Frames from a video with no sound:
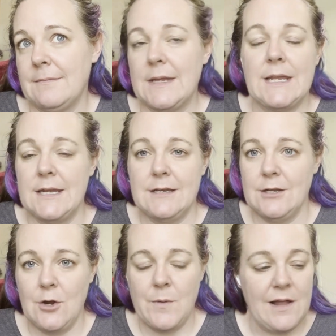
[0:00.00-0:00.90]
and it didn't
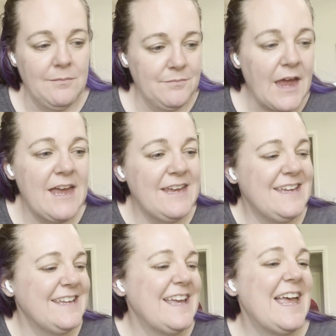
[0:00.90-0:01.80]
go well.
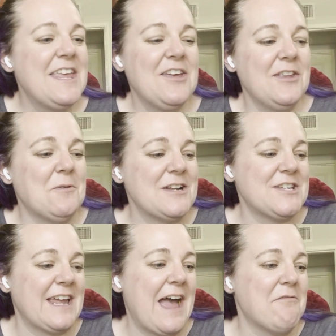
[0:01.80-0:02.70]
He only watched
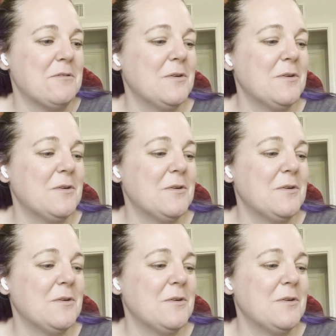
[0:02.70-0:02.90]
like half the